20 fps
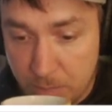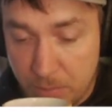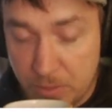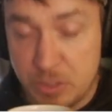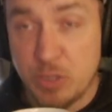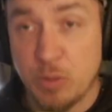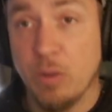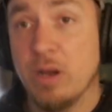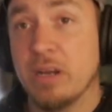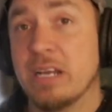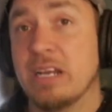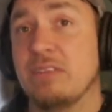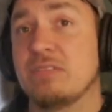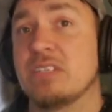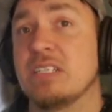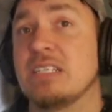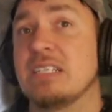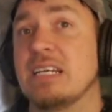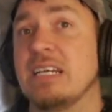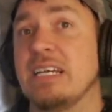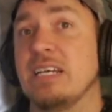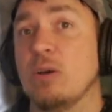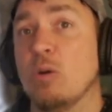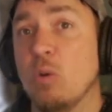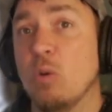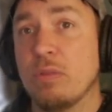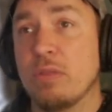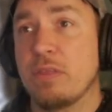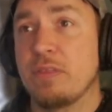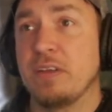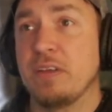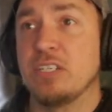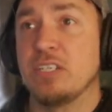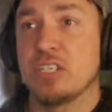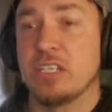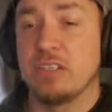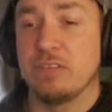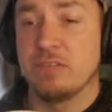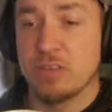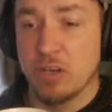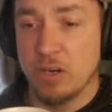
but you are going to have to delete all the things that